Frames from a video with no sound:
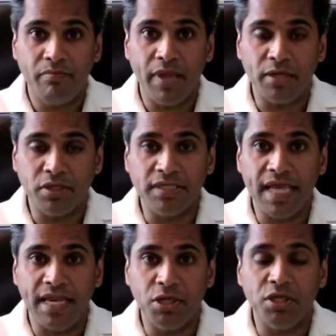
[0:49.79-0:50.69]
patients
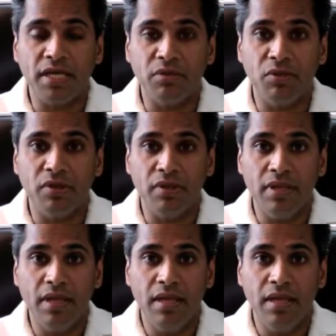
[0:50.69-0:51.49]
get injectable